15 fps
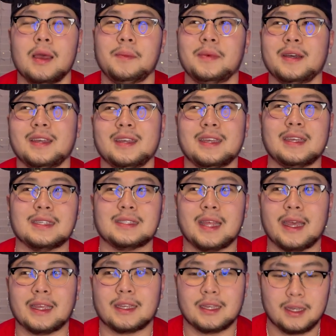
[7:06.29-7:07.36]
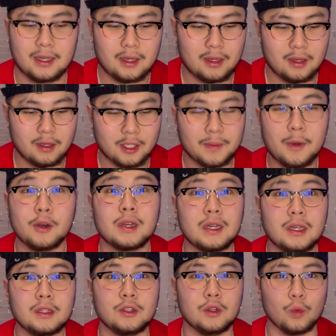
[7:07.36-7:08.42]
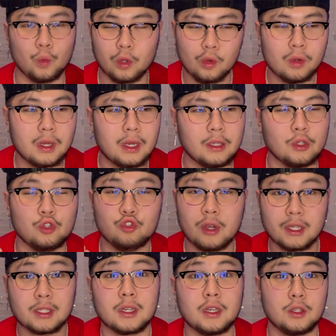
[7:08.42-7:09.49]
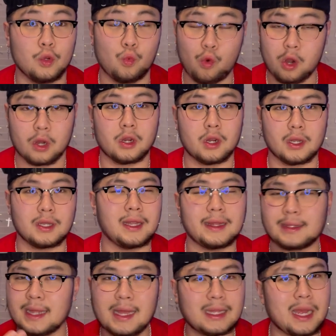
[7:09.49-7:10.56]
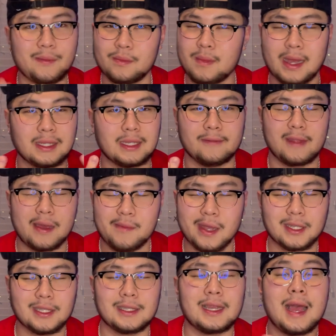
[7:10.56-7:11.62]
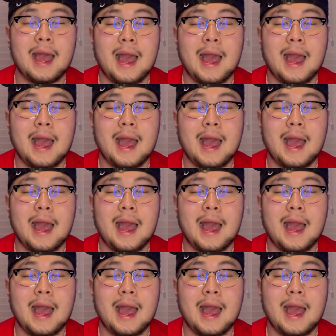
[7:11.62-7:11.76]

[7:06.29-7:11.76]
but it's like smell good, you do good, you dress good, you work good, like that type of mindset, if that makes sense.